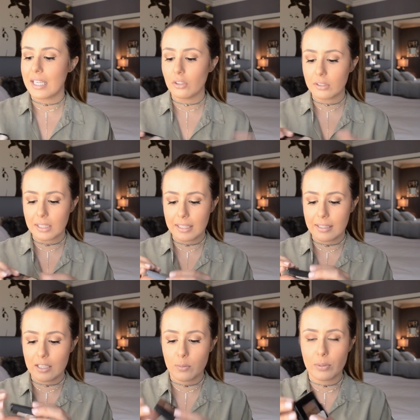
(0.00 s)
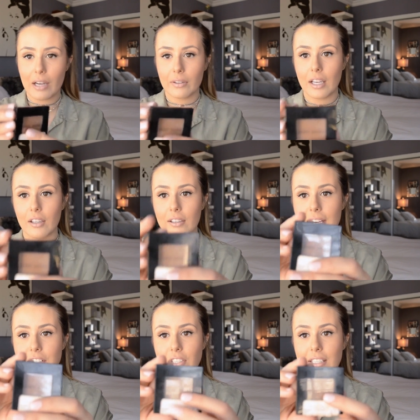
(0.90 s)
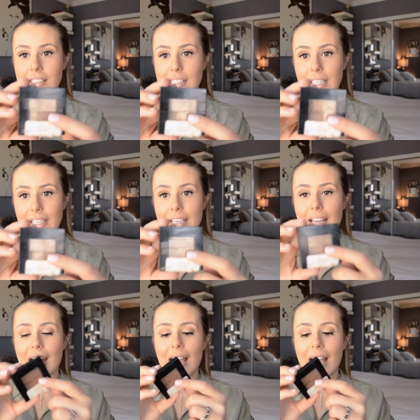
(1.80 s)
And looks like a nice brown color as you can see.